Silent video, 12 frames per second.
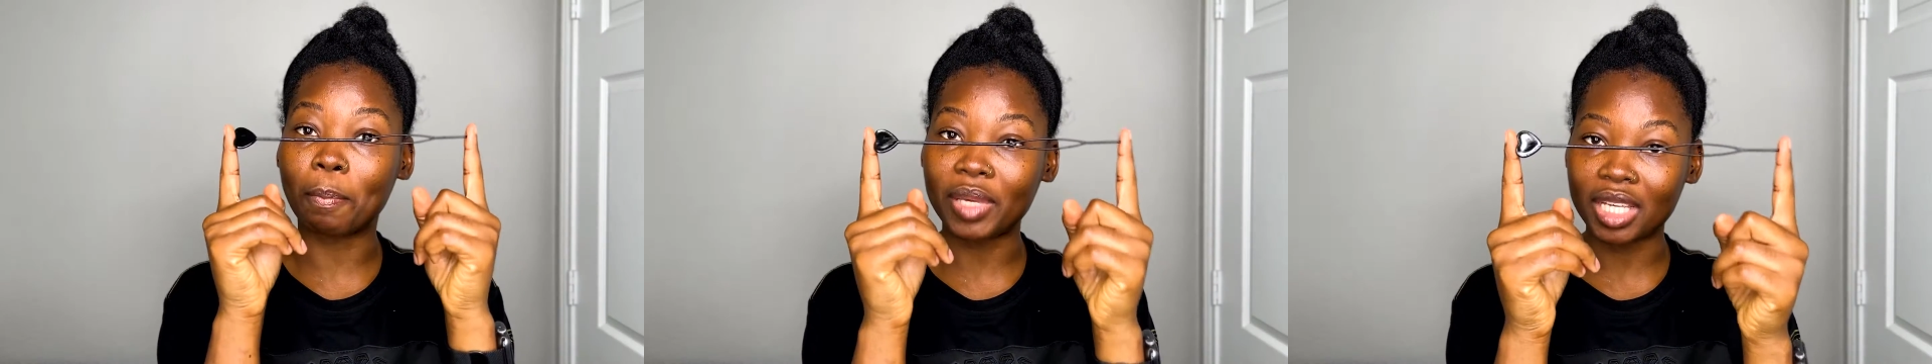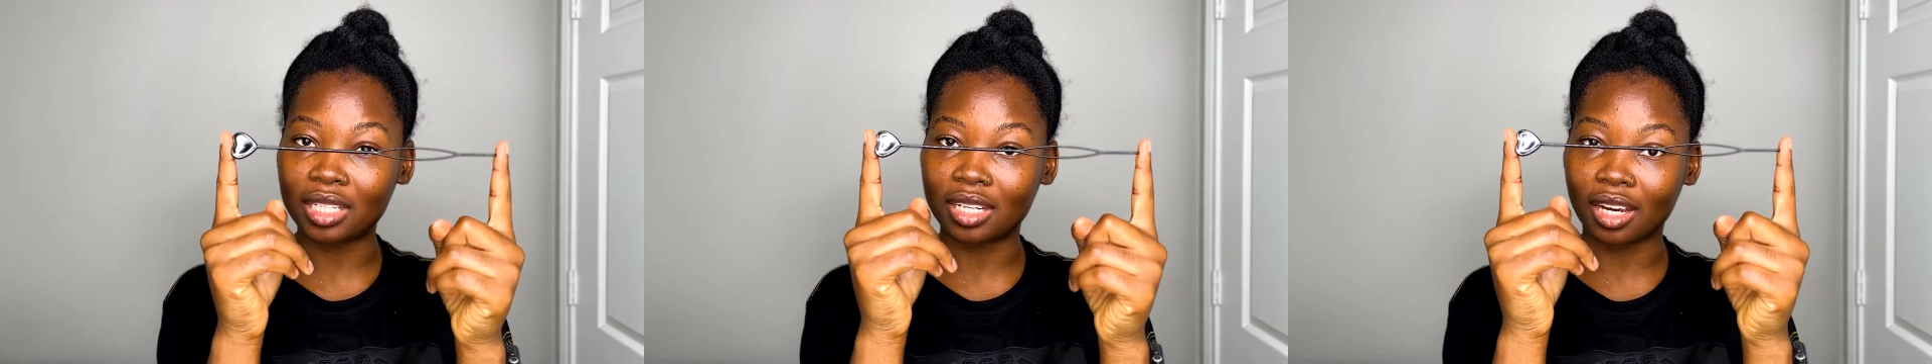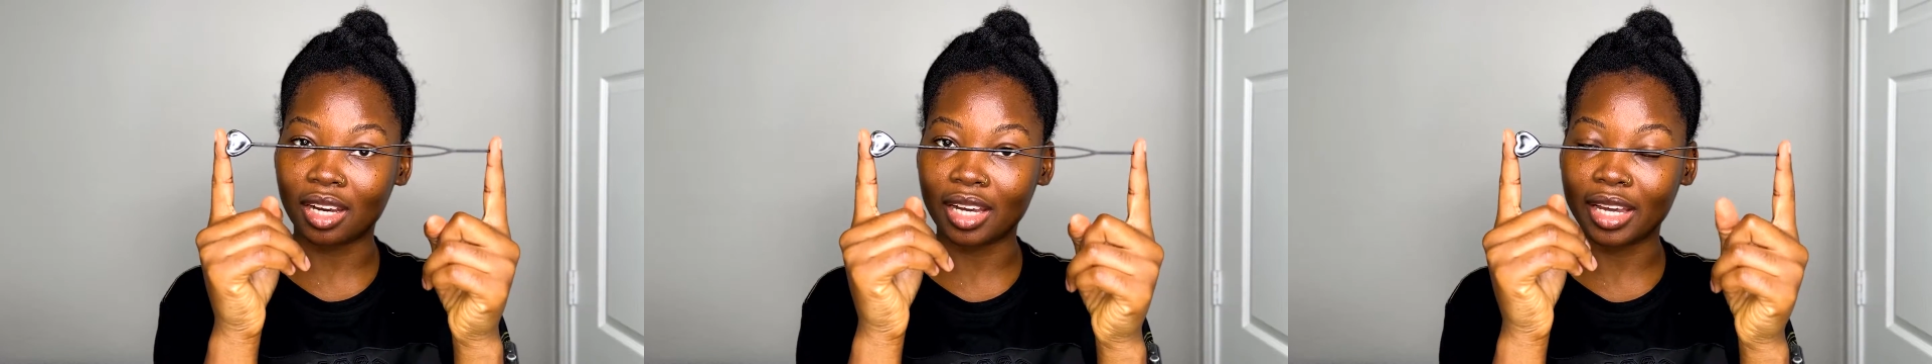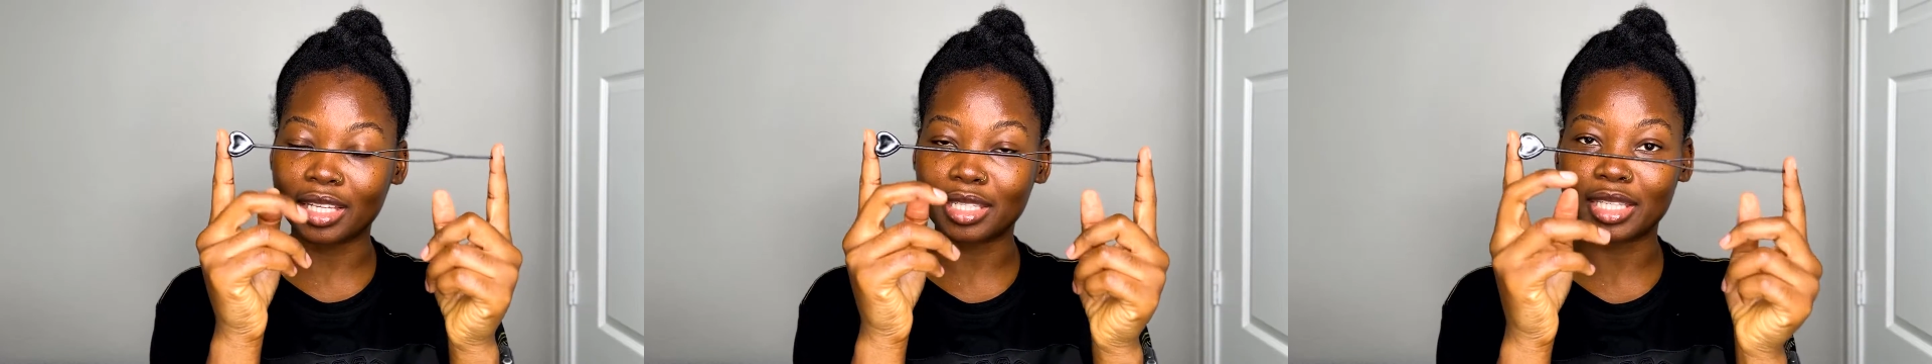beader
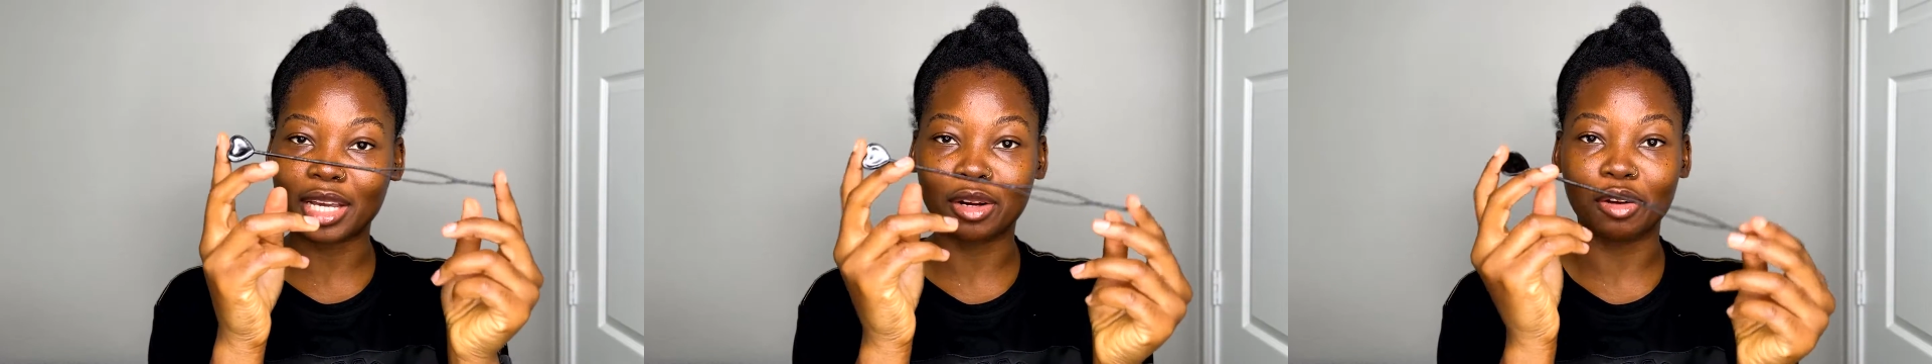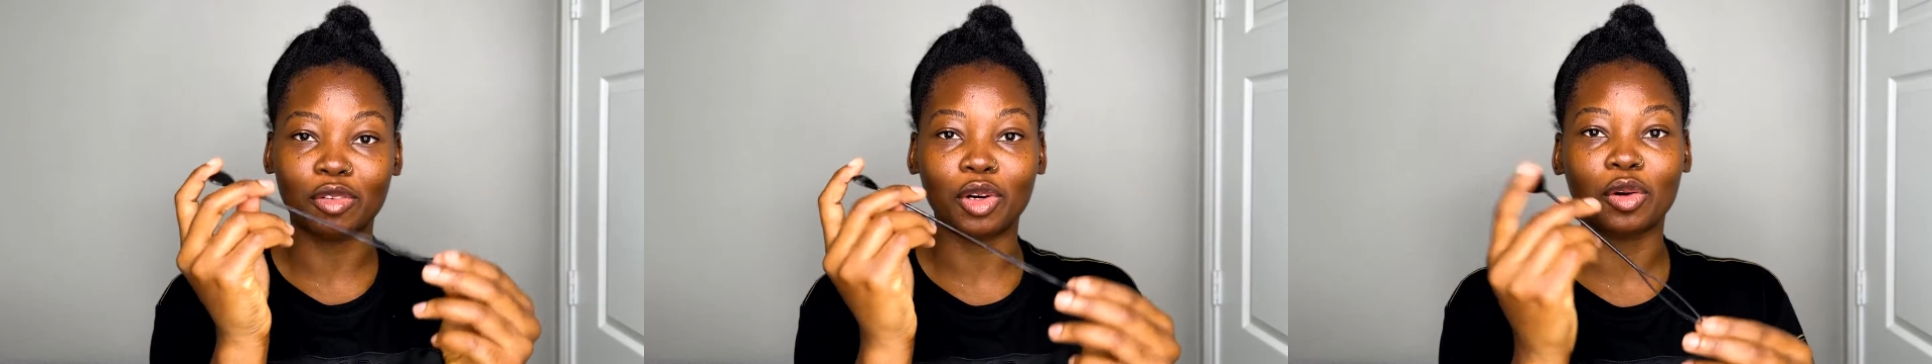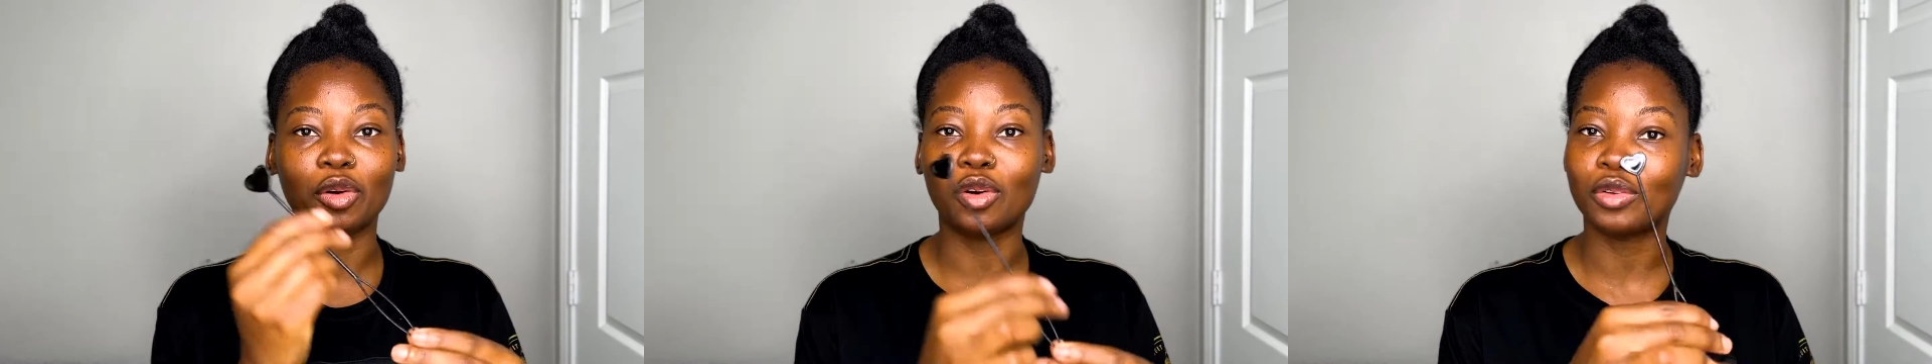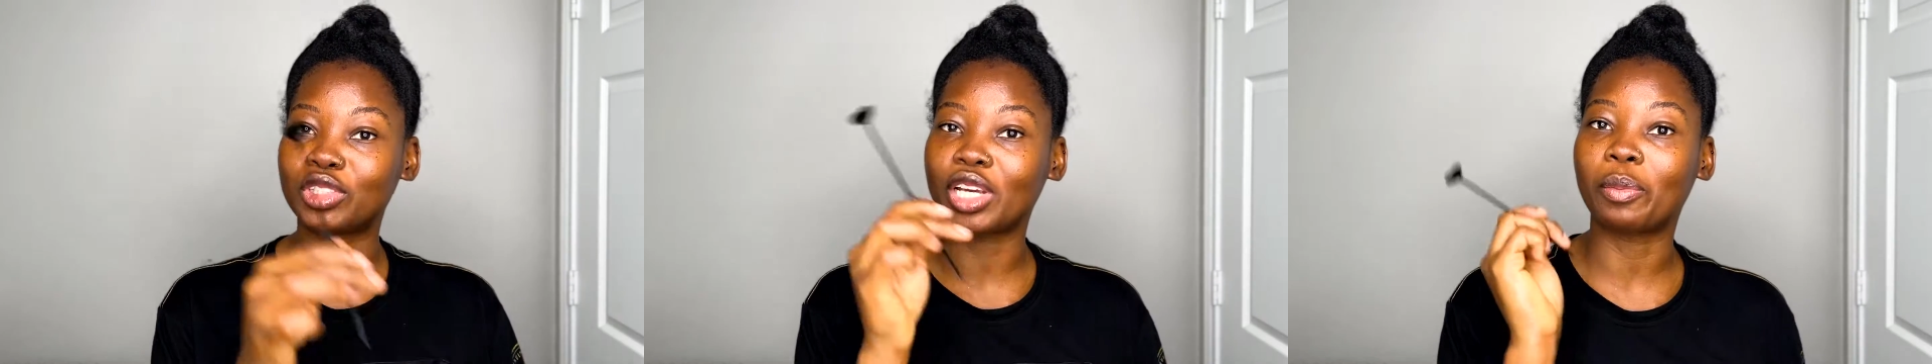instead of a
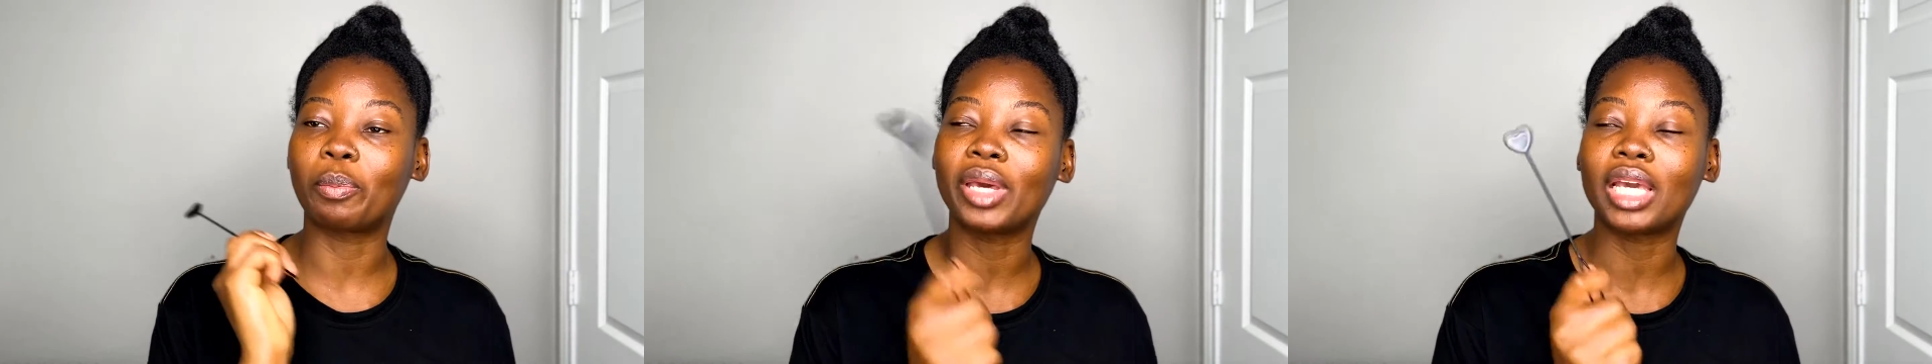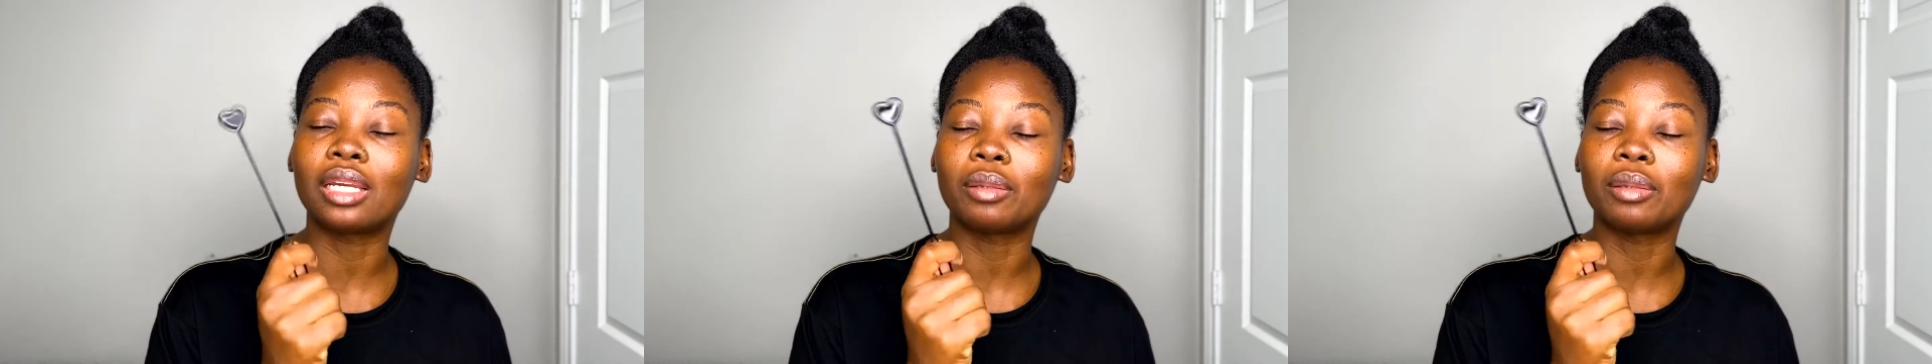crochet pin